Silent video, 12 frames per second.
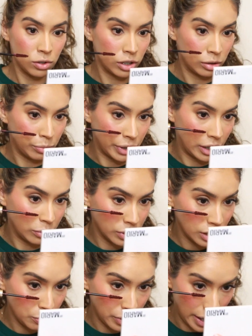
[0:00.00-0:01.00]
or a brown
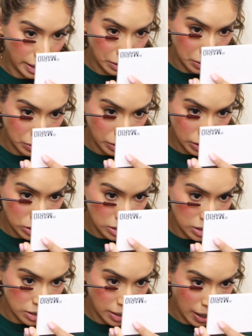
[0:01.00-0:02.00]
one, but I literally
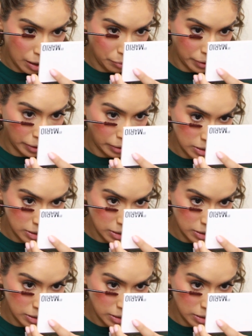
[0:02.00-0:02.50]
just tap it.